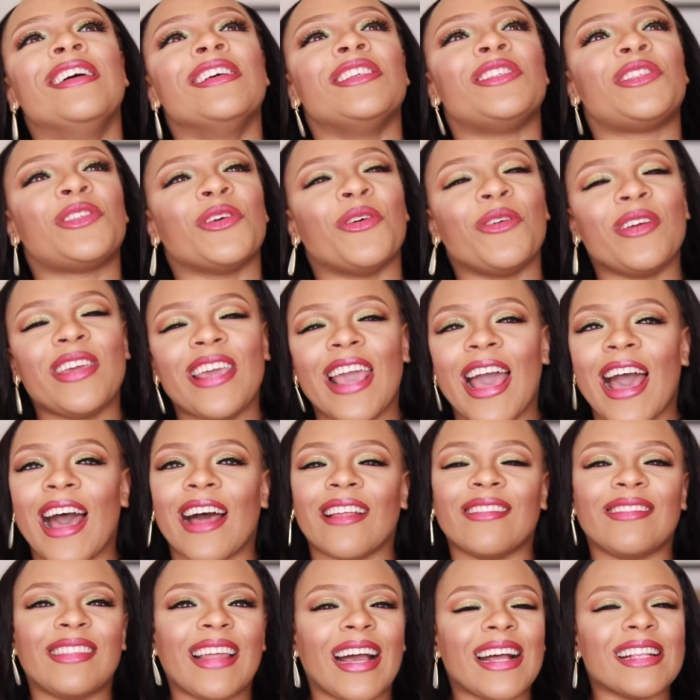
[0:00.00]
So
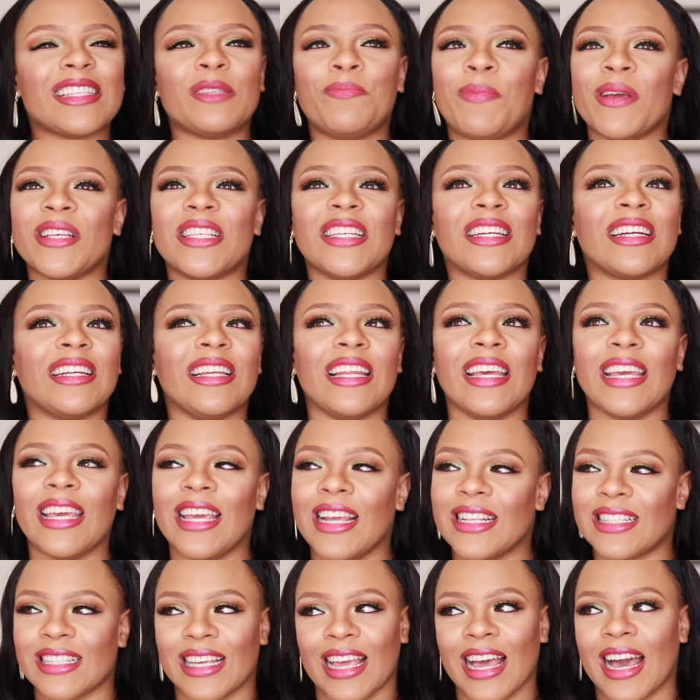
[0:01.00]
yeah, that's basically
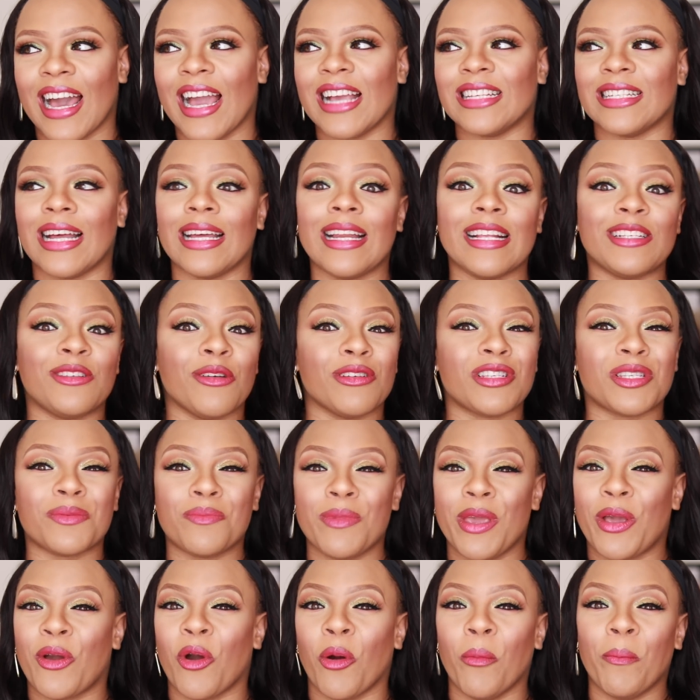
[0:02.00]
it, guys. That is just
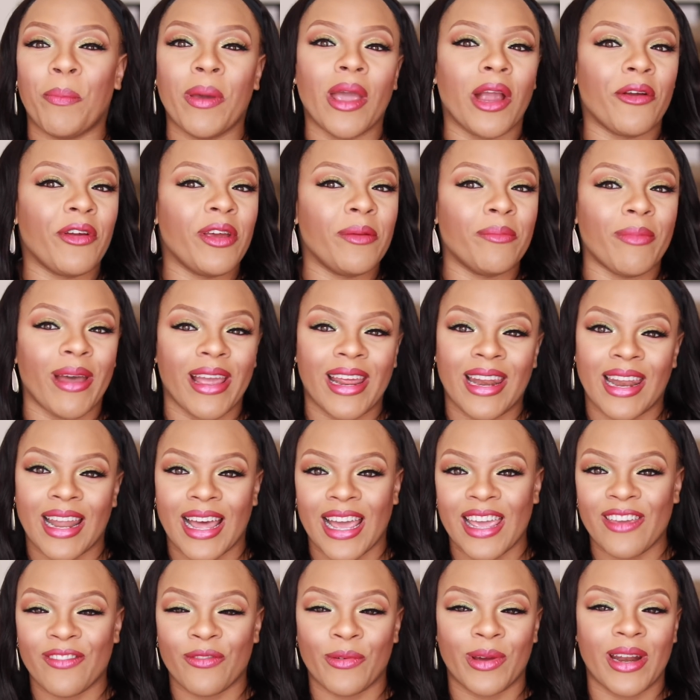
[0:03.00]
me comparing my
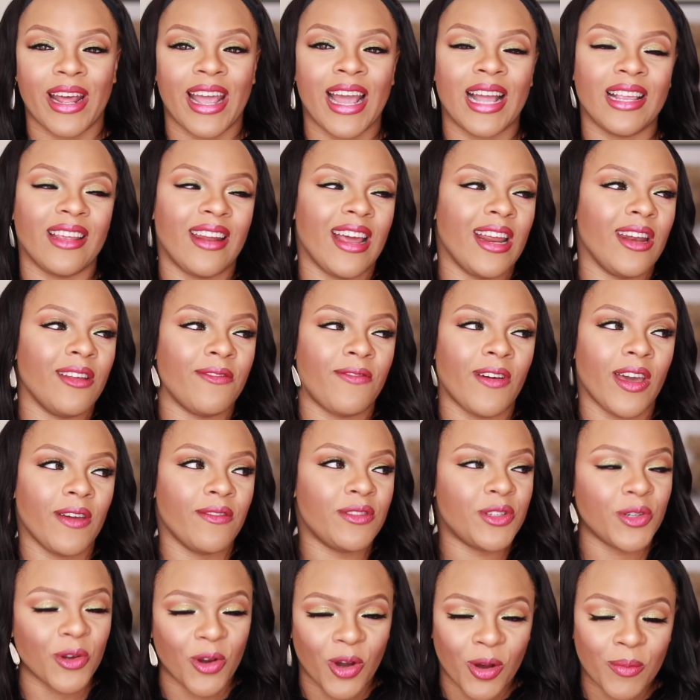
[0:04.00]
life when I had a
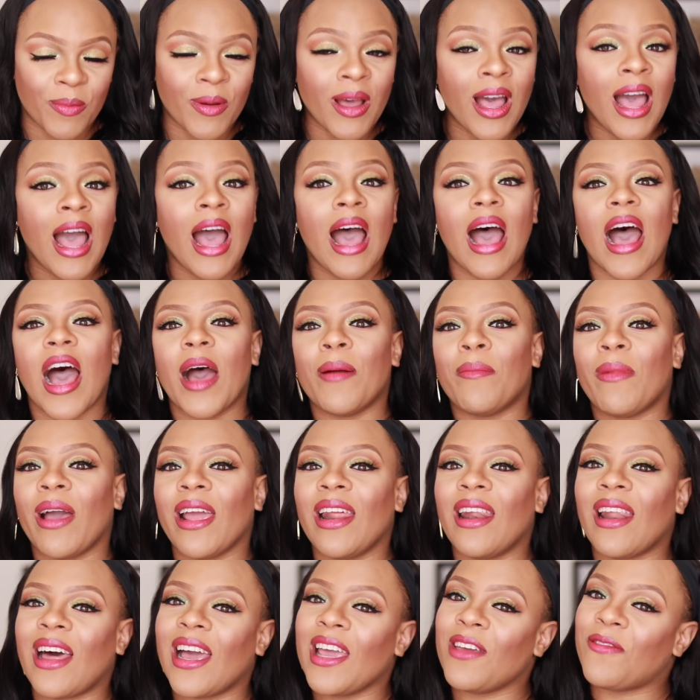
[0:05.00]
9-to-5 job and my
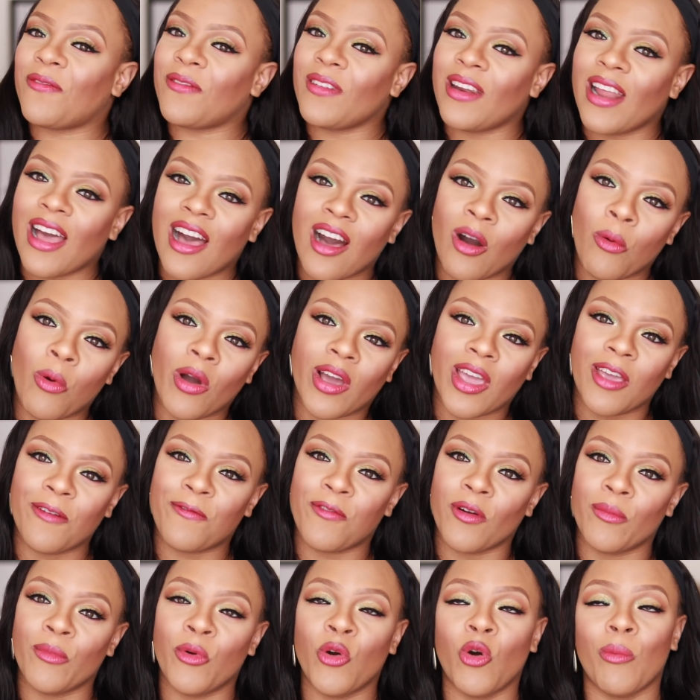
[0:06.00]
life now working
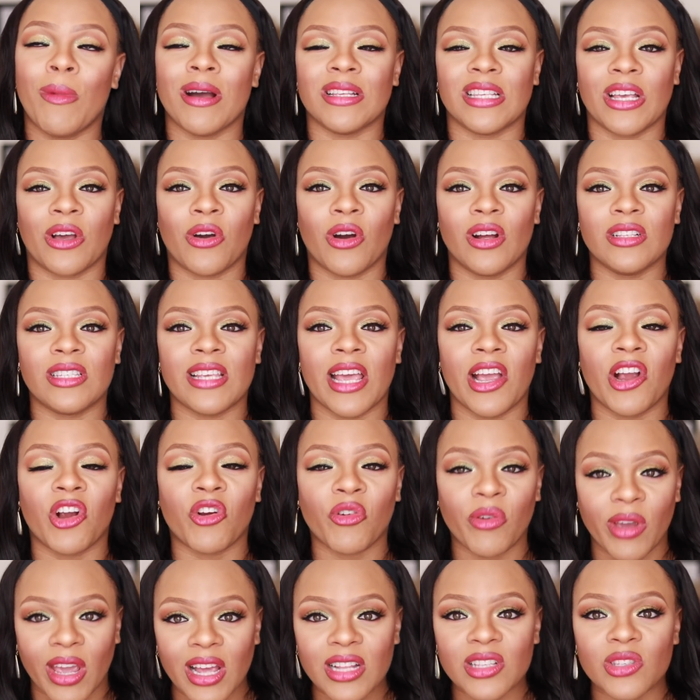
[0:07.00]
from home as a content
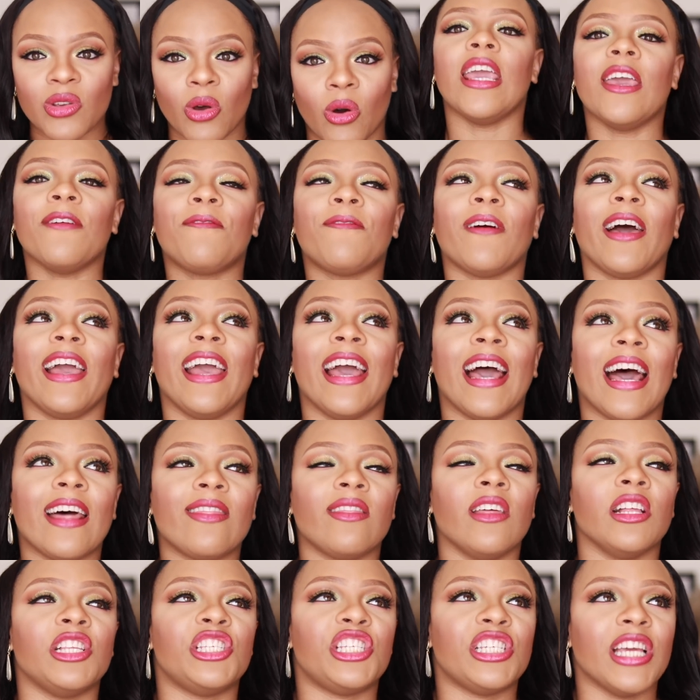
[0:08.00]
creator. If I had
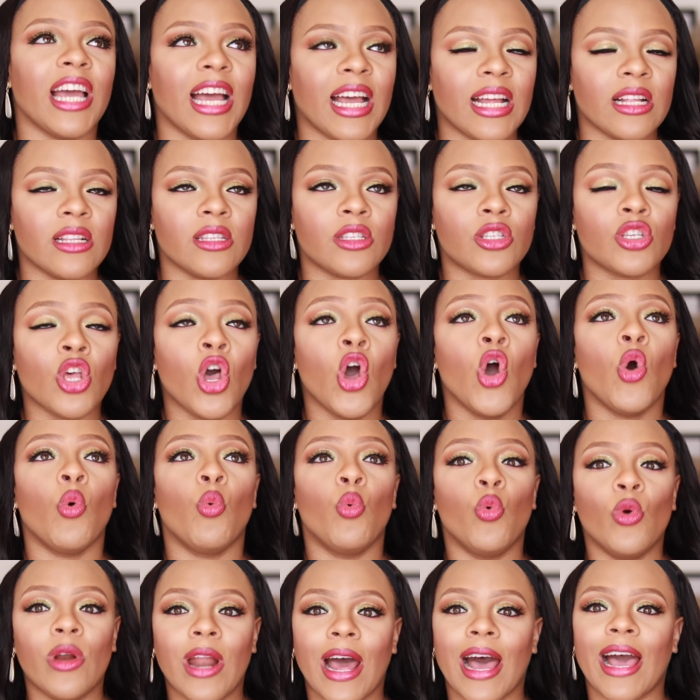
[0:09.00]
the chance,
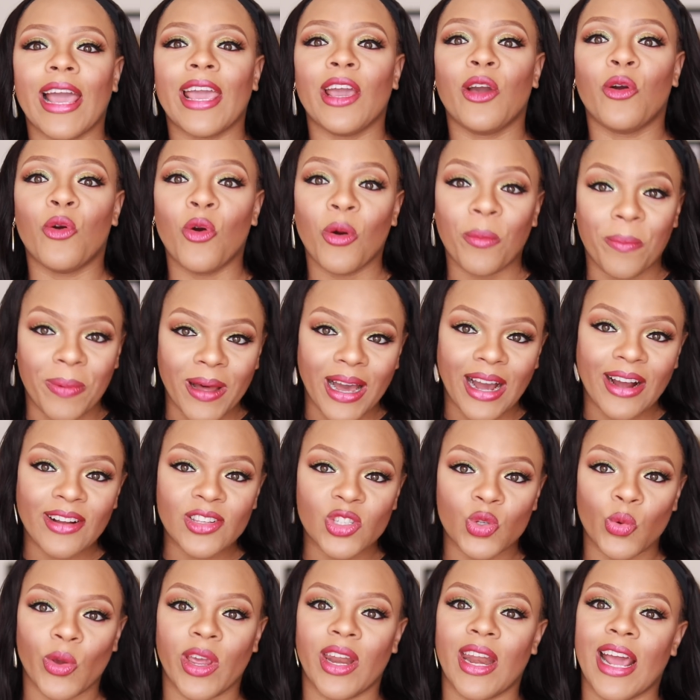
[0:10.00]
would I go back
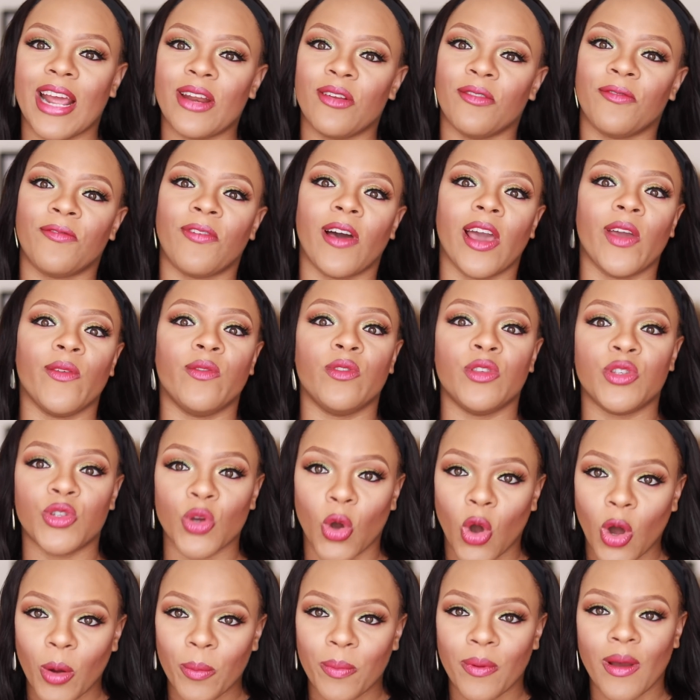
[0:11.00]
to a 9-to-5
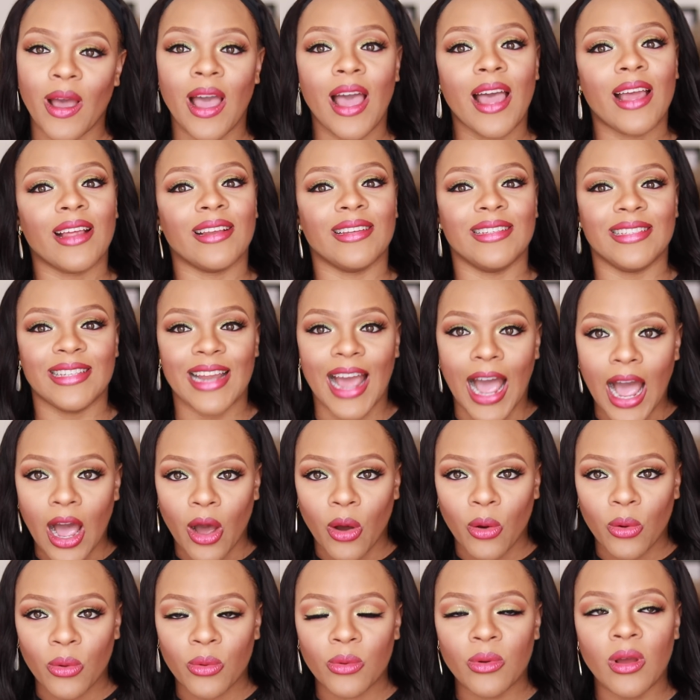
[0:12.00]
job
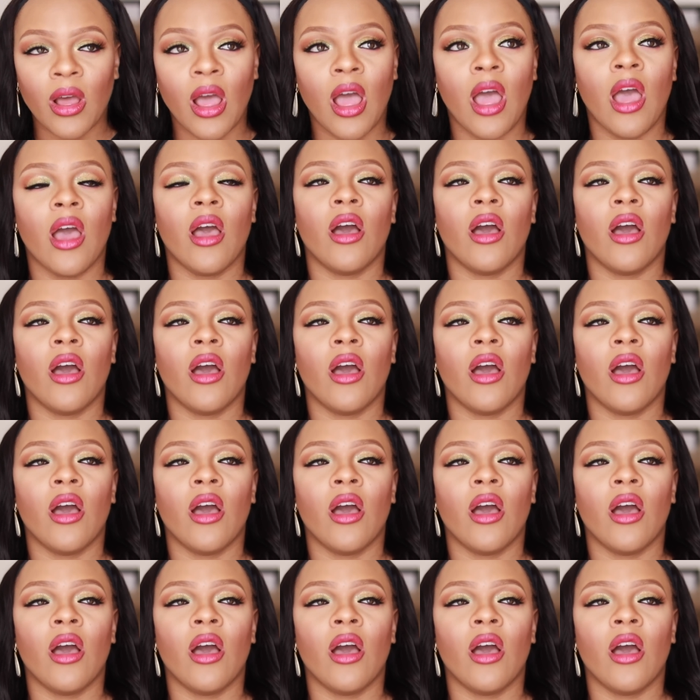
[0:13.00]
now?